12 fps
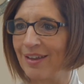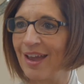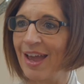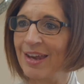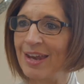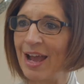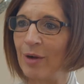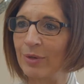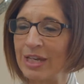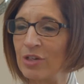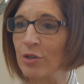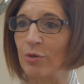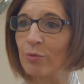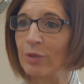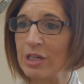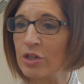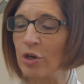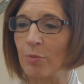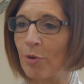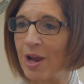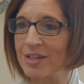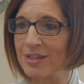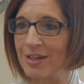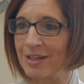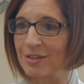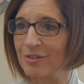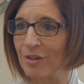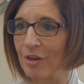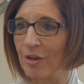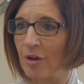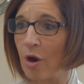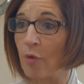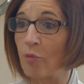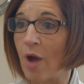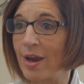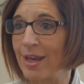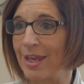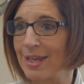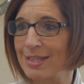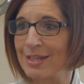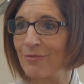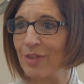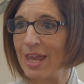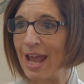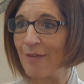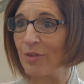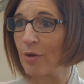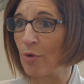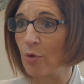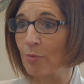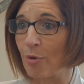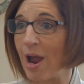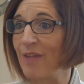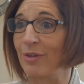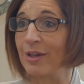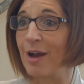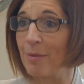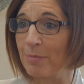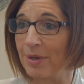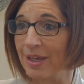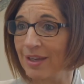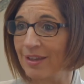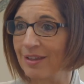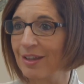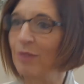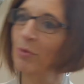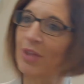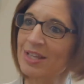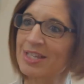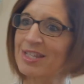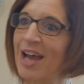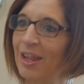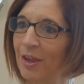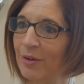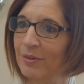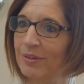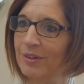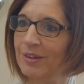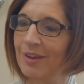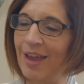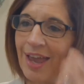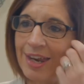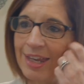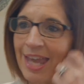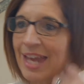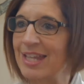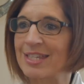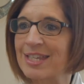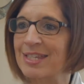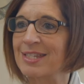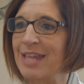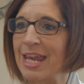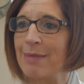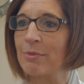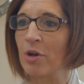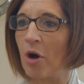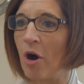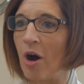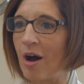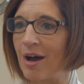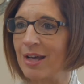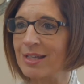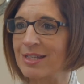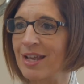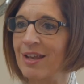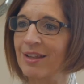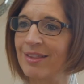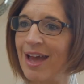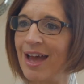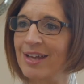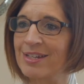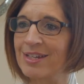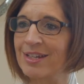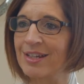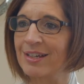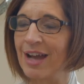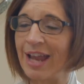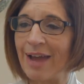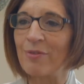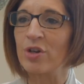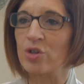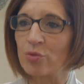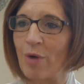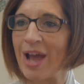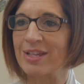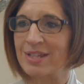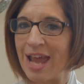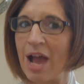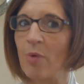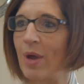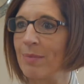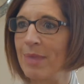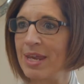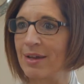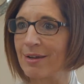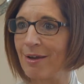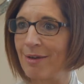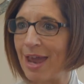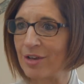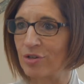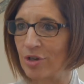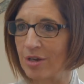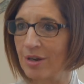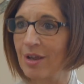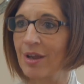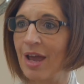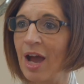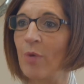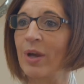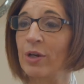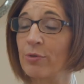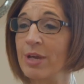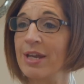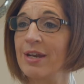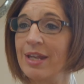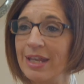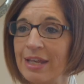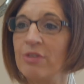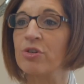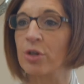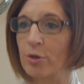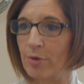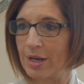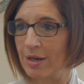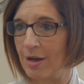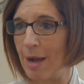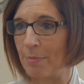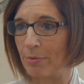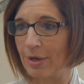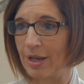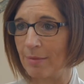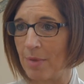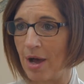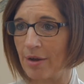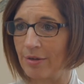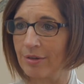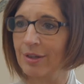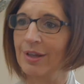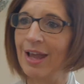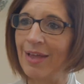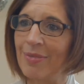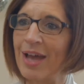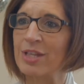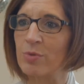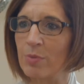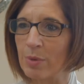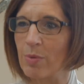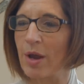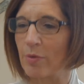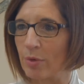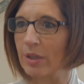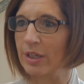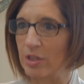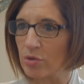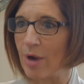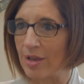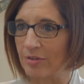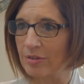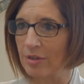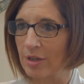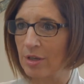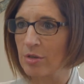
And now each of the regional presidents are running it as if they have their own private company. Well, that's a silo. And again, it's the same cause that I haven't addressed how I make a connection, how I create an integrated operating model. And that's what we want to really address.